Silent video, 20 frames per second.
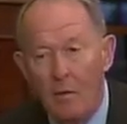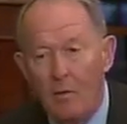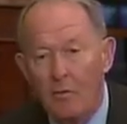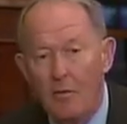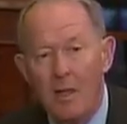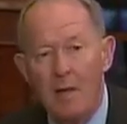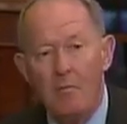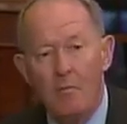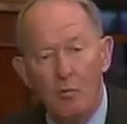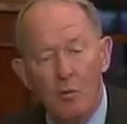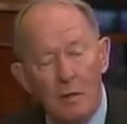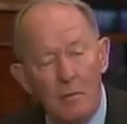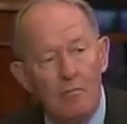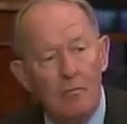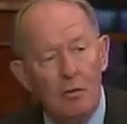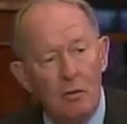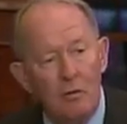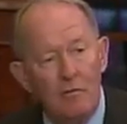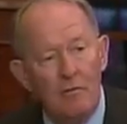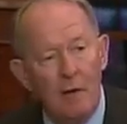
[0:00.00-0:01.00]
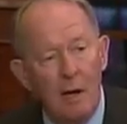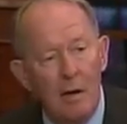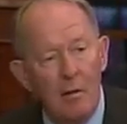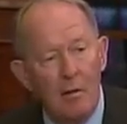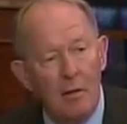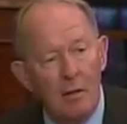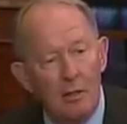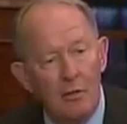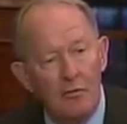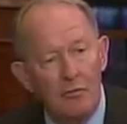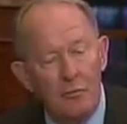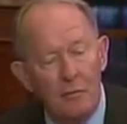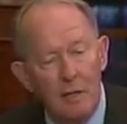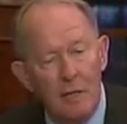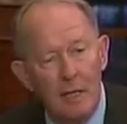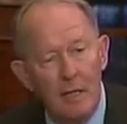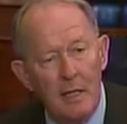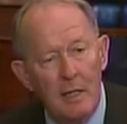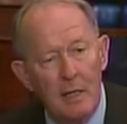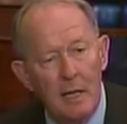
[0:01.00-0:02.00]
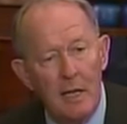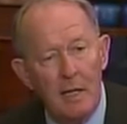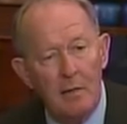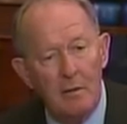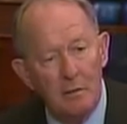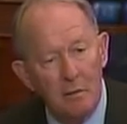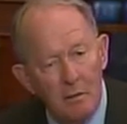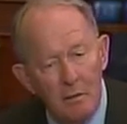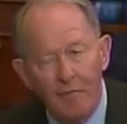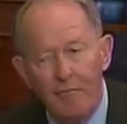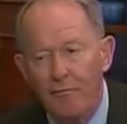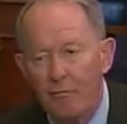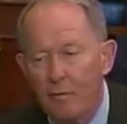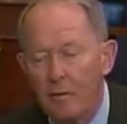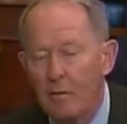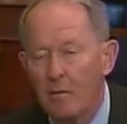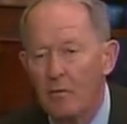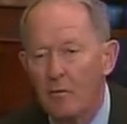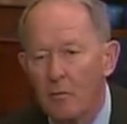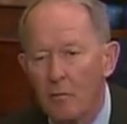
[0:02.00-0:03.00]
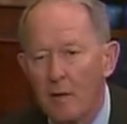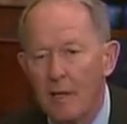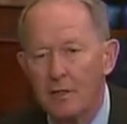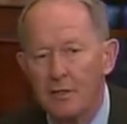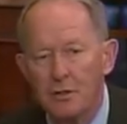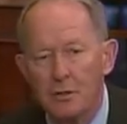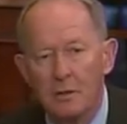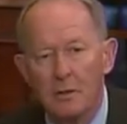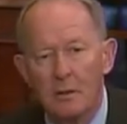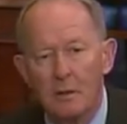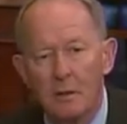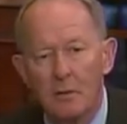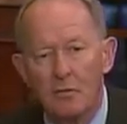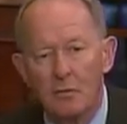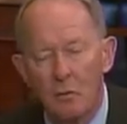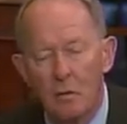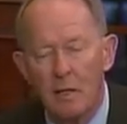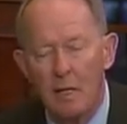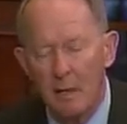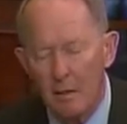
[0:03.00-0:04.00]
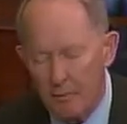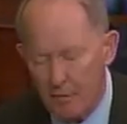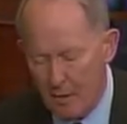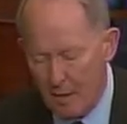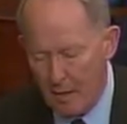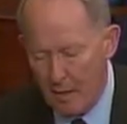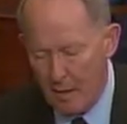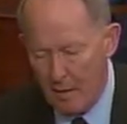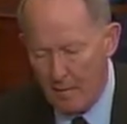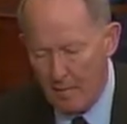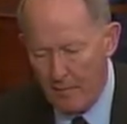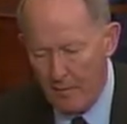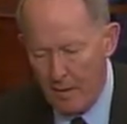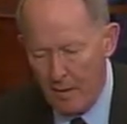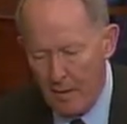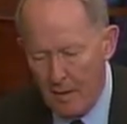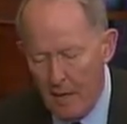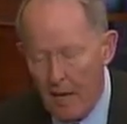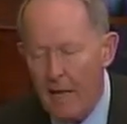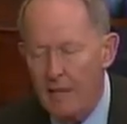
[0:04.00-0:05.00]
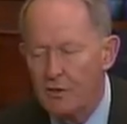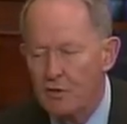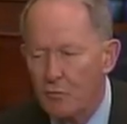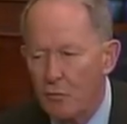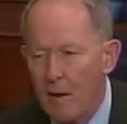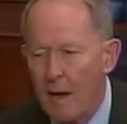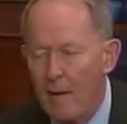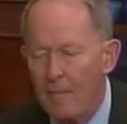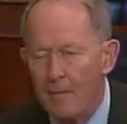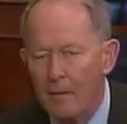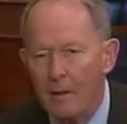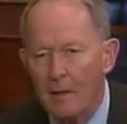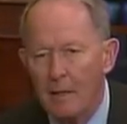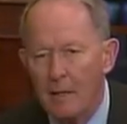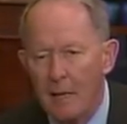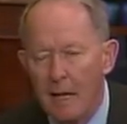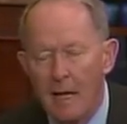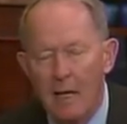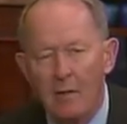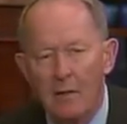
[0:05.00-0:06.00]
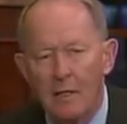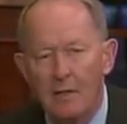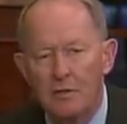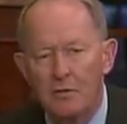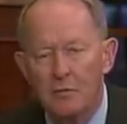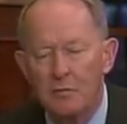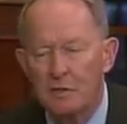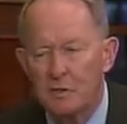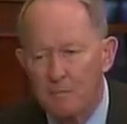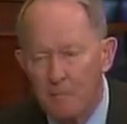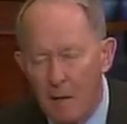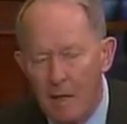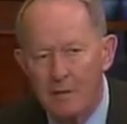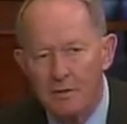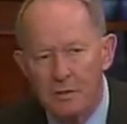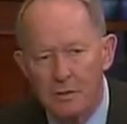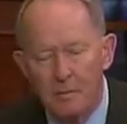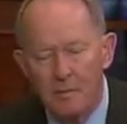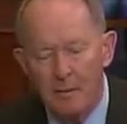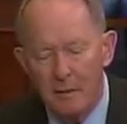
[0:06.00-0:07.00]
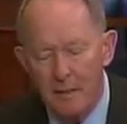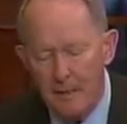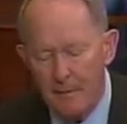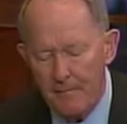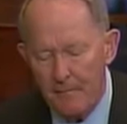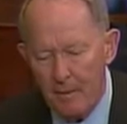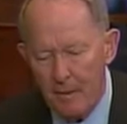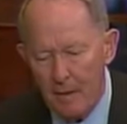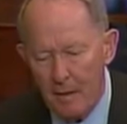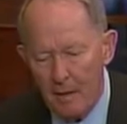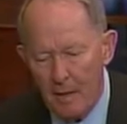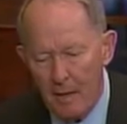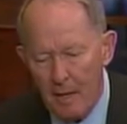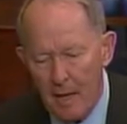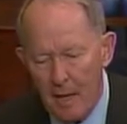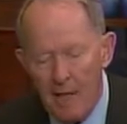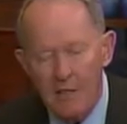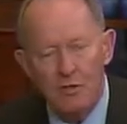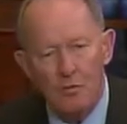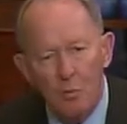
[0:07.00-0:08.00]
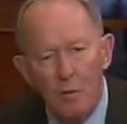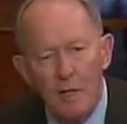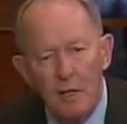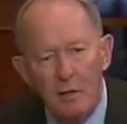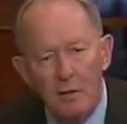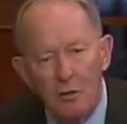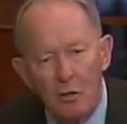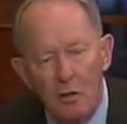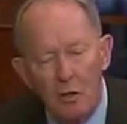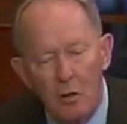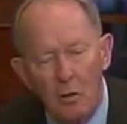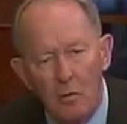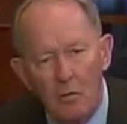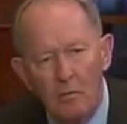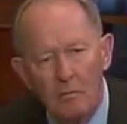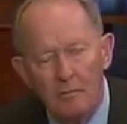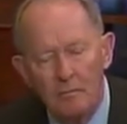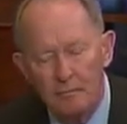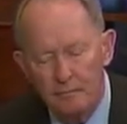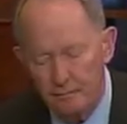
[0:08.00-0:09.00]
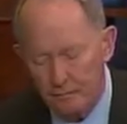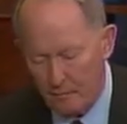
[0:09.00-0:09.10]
They would move our country in a different direction toward health care as rapidly and as responsibly as we could go,